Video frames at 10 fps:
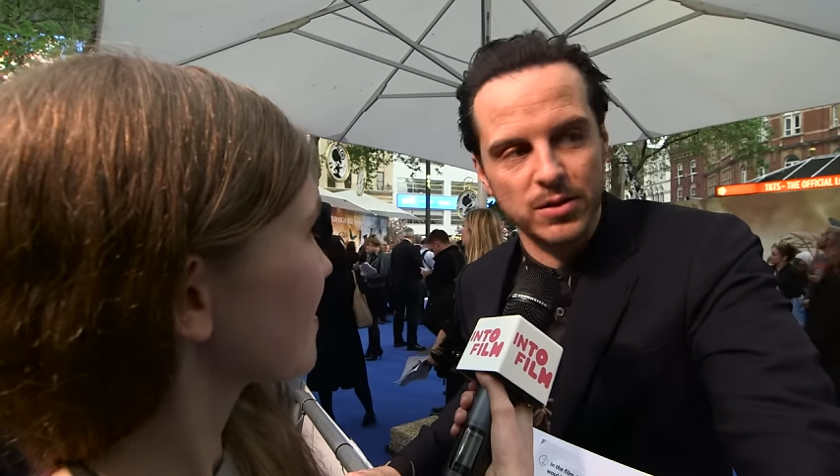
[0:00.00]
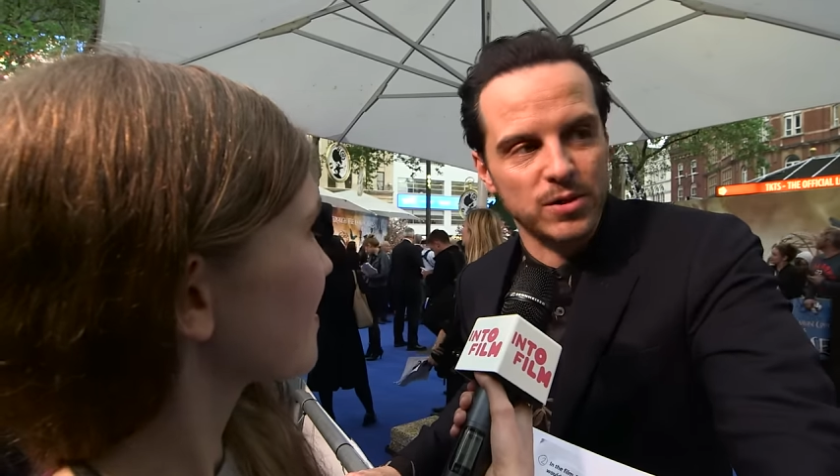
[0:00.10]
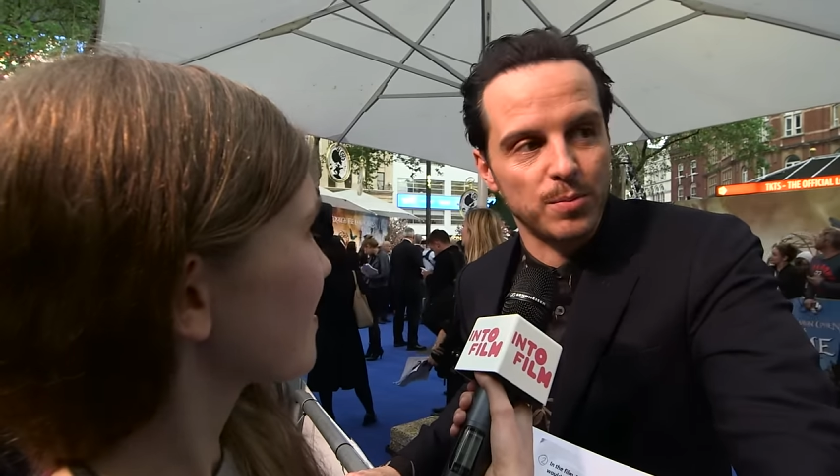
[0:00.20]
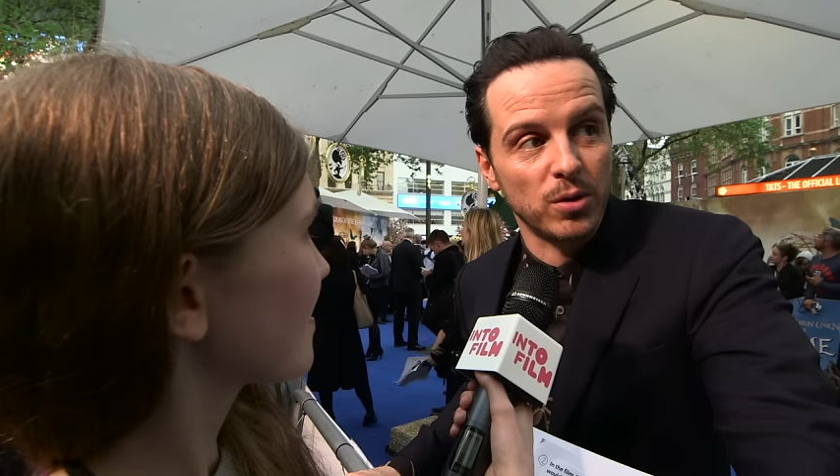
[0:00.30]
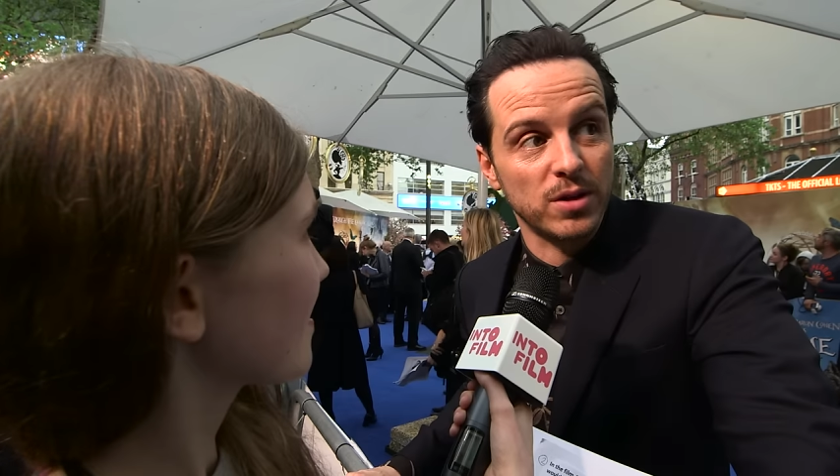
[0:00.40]
So
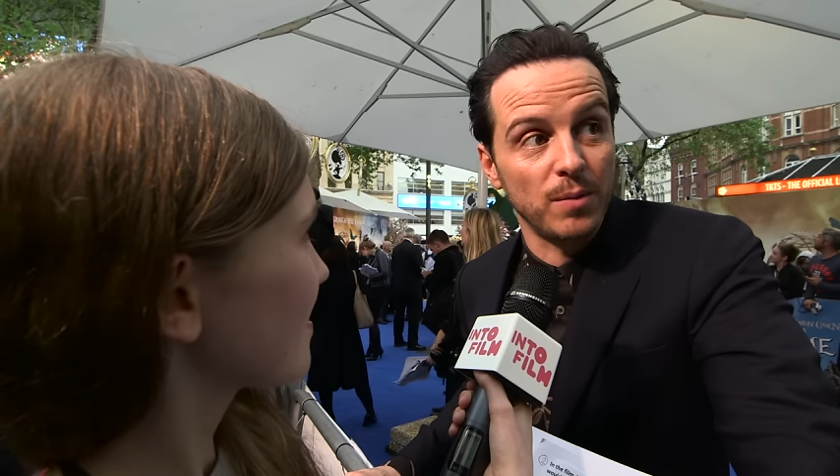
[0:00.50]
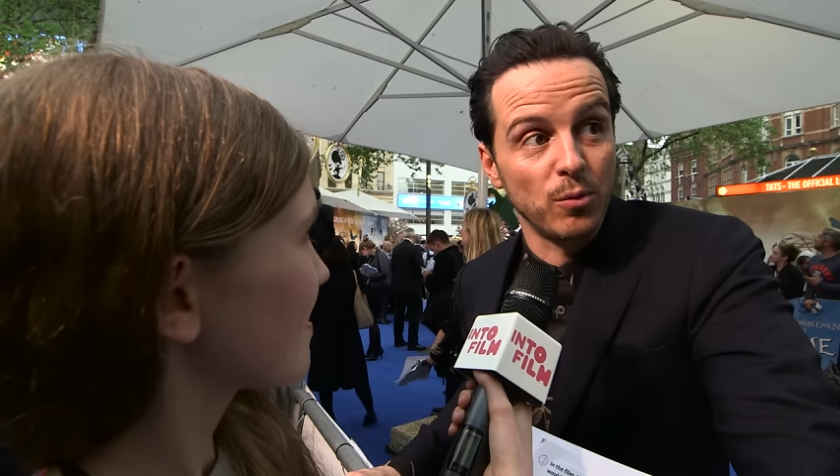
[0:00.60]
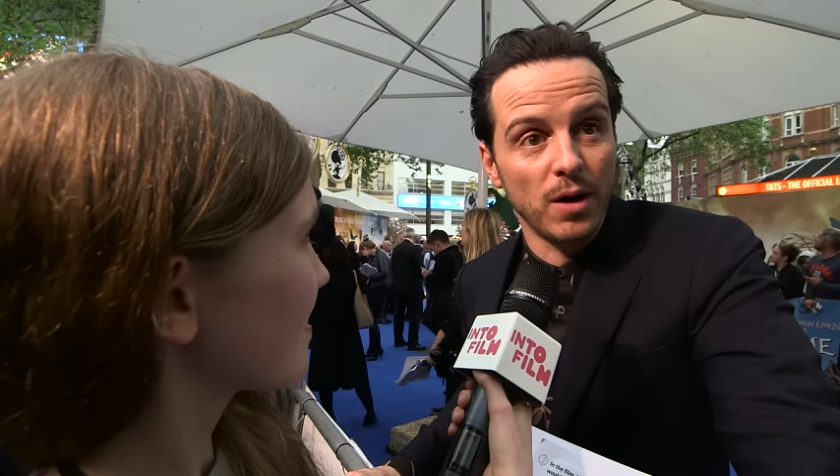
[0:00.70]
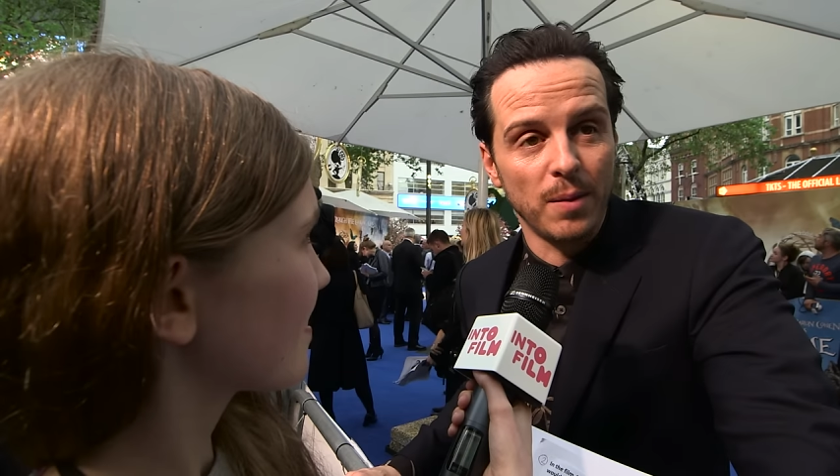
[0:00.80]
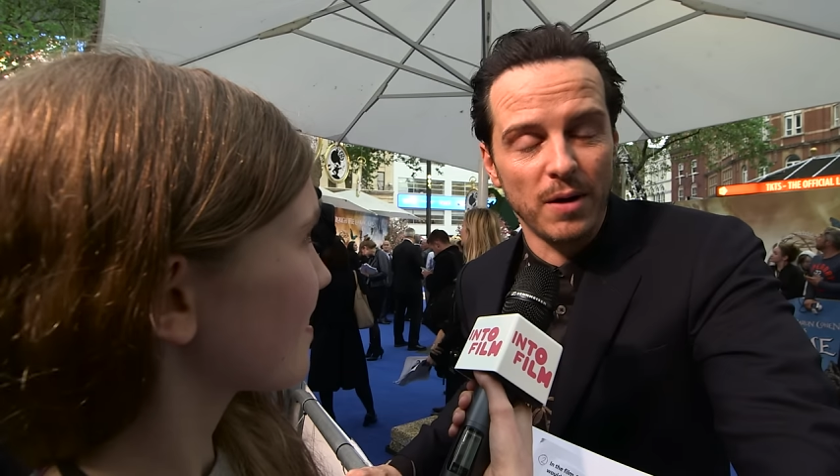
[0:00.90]
it's a book that
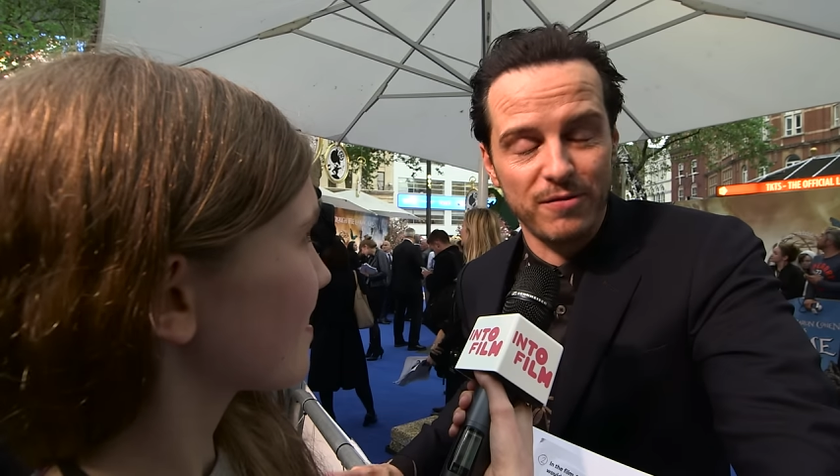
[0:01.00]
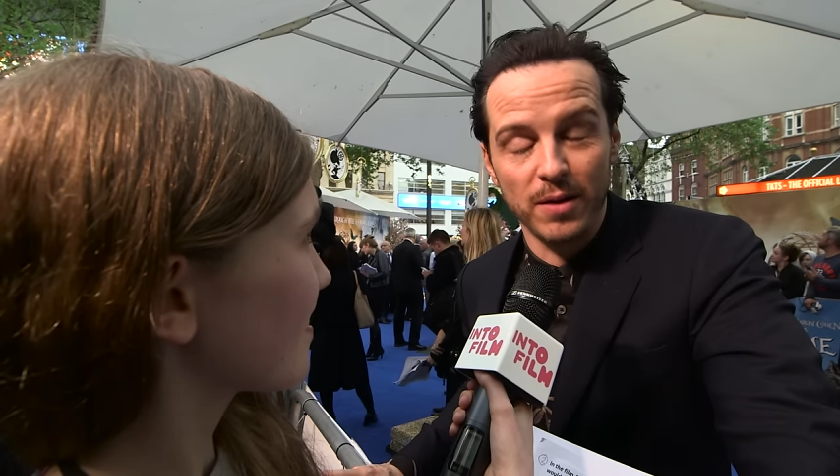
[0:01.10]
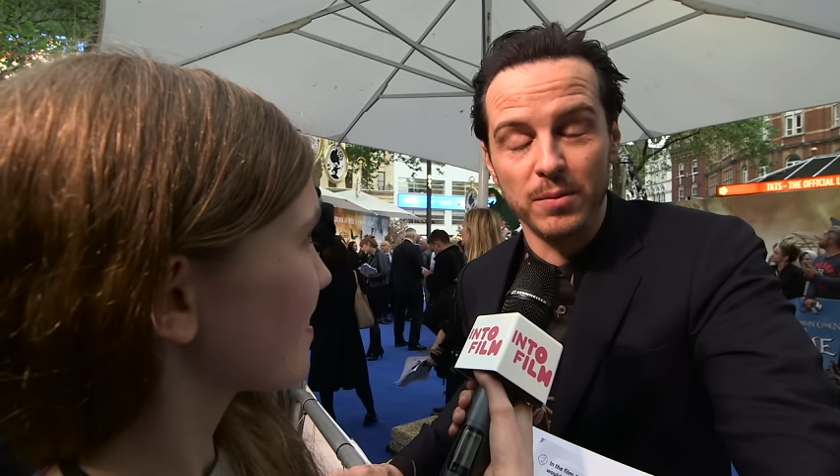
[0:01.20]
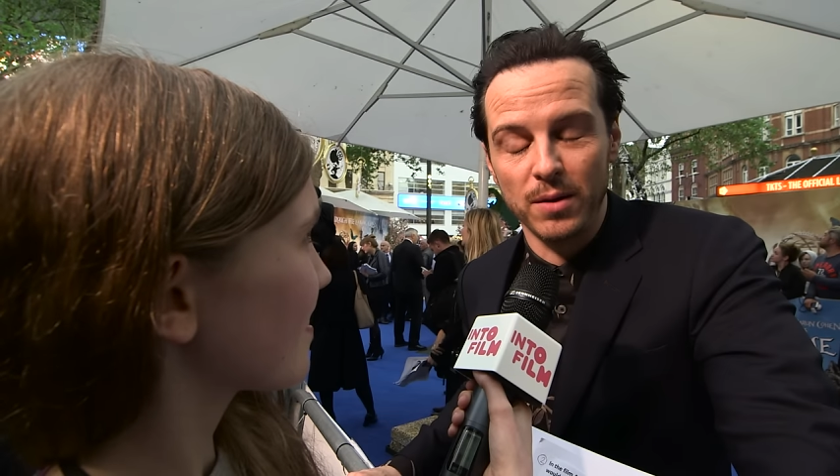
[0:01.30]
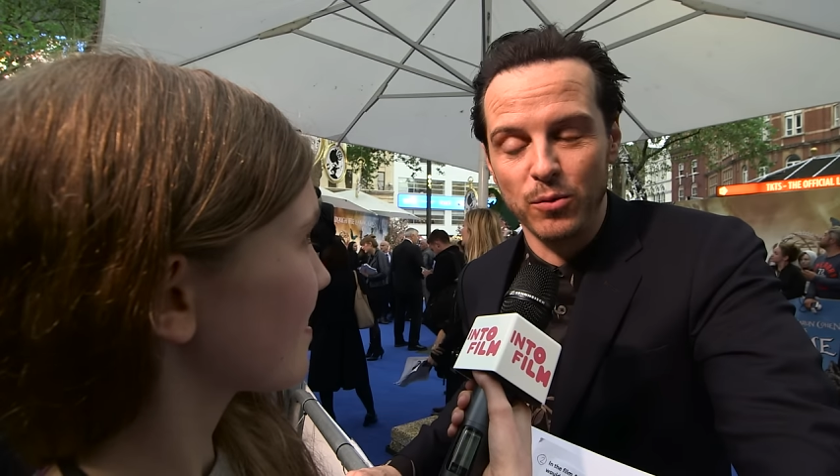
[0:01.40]
I'm a
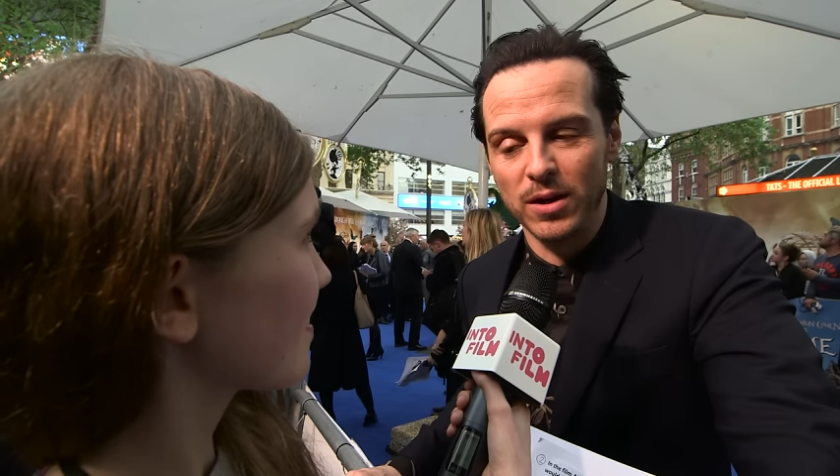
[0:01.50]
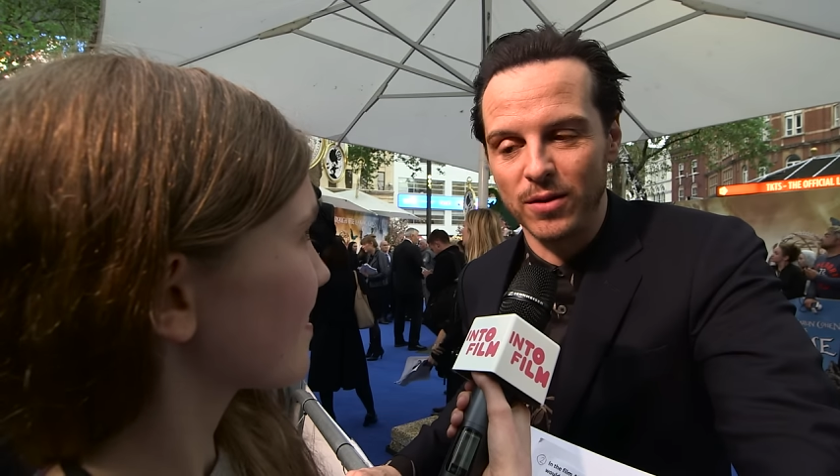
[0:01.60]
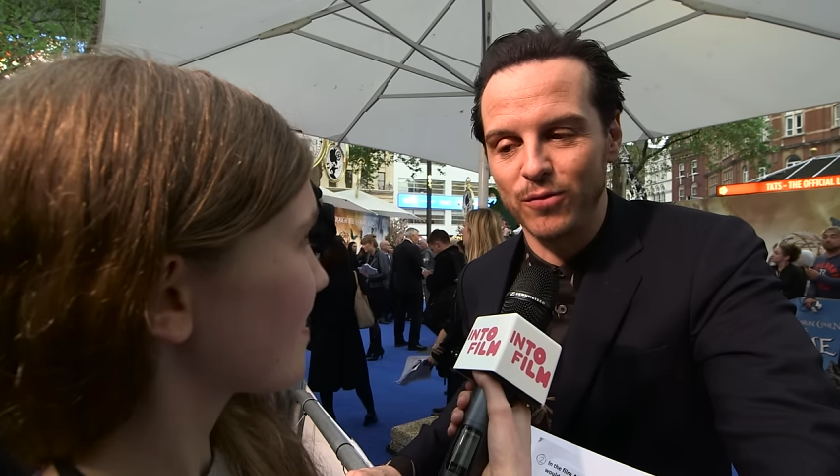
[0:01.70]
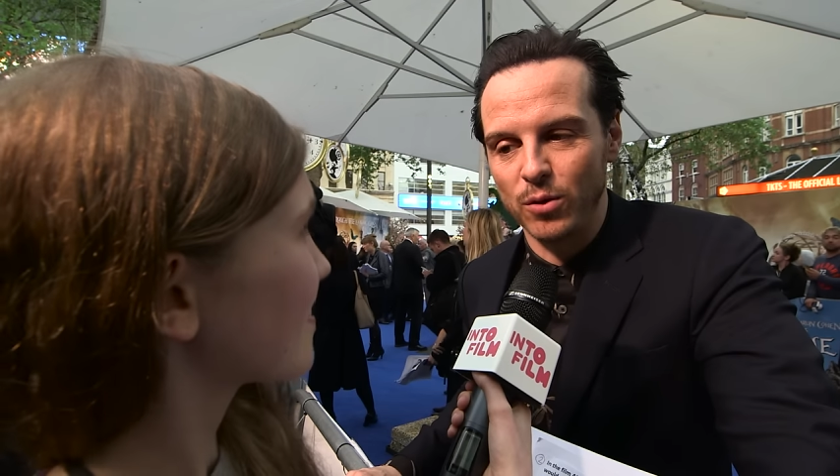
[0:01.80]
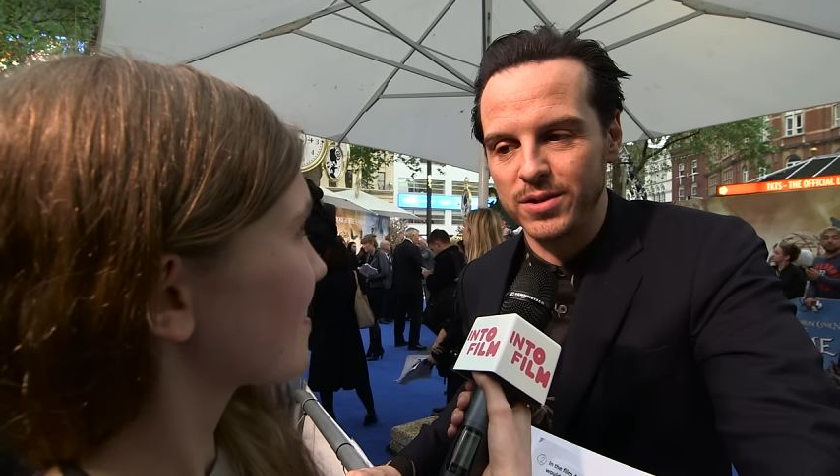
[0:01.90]
film that I'm really
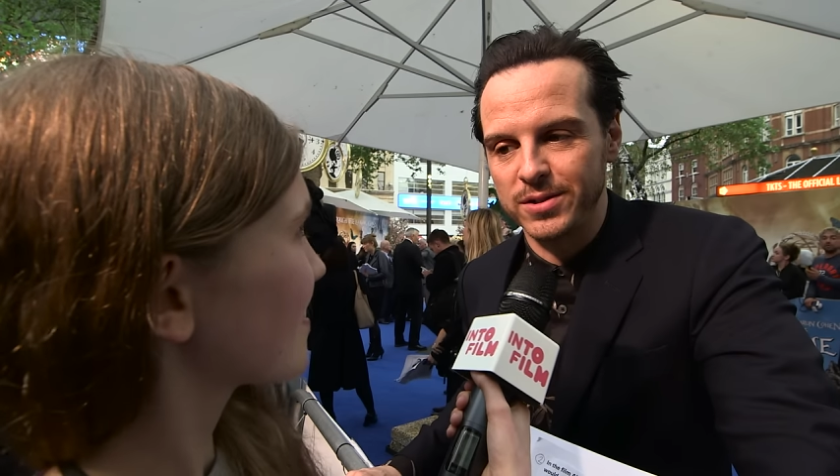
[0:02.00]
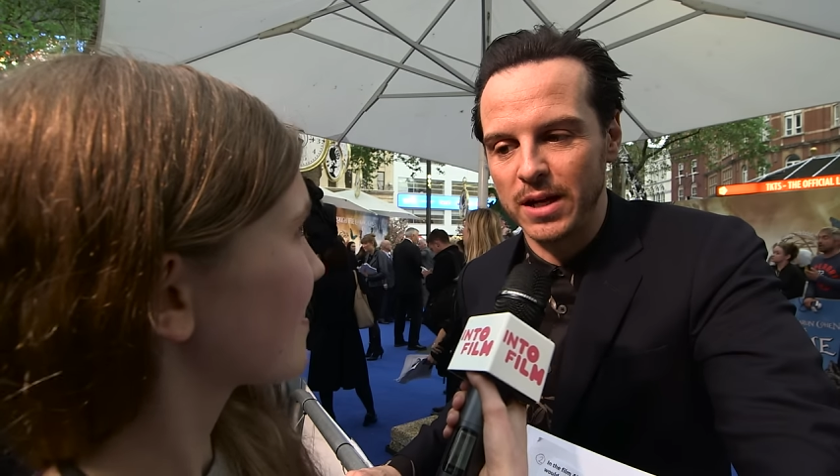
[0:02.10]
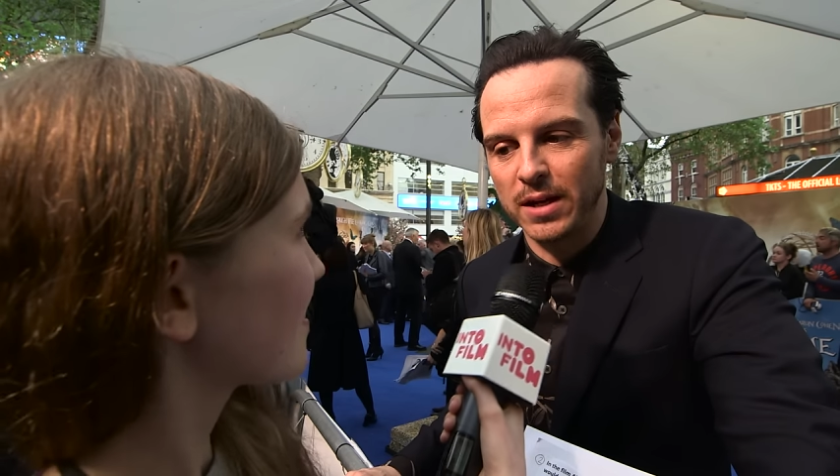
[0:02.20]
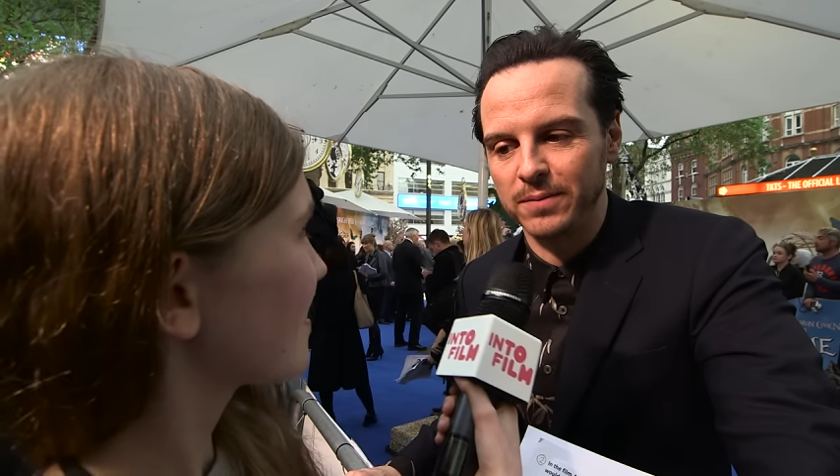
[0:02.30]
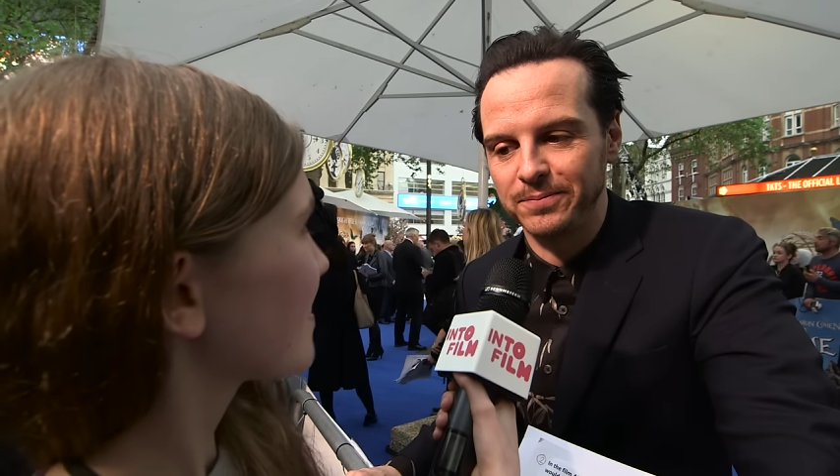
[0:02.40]
looking forward to
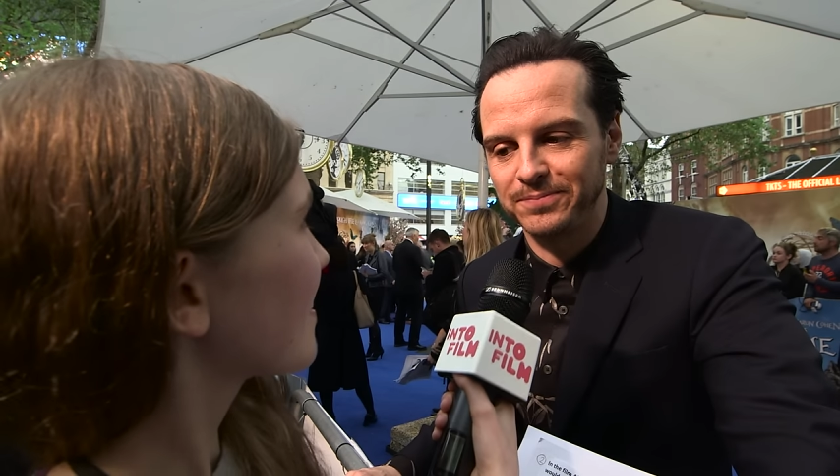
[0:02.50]
seeing.